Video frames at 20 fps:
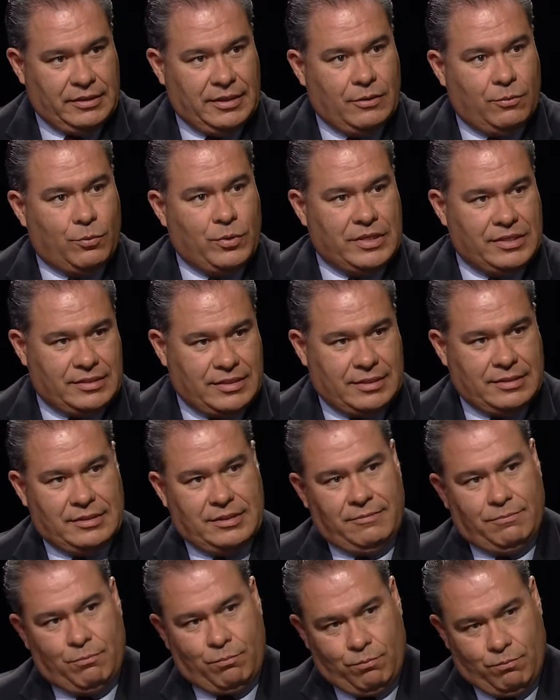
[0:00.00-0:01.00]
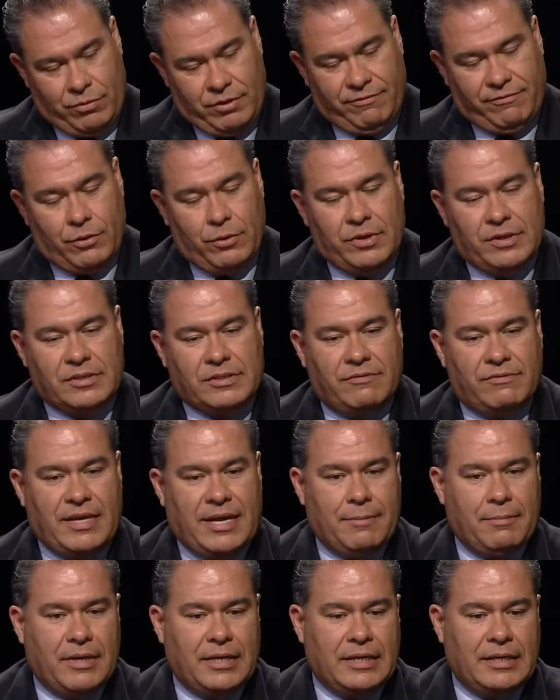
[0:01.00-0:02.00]
it resets the focus of
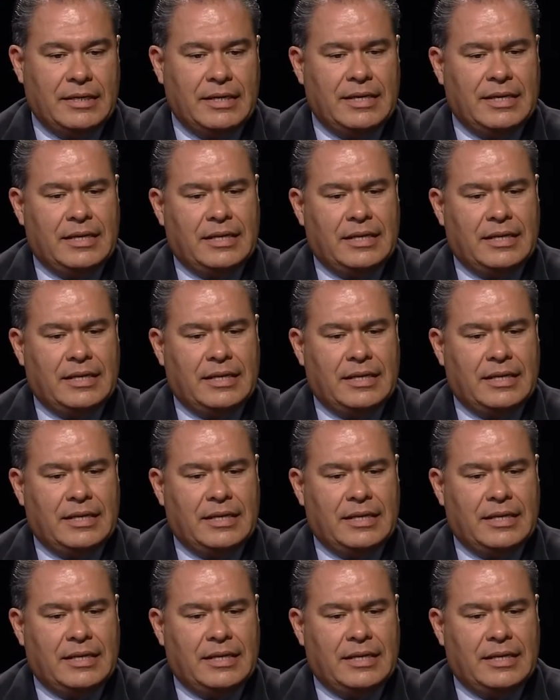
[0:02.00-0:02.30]
that money.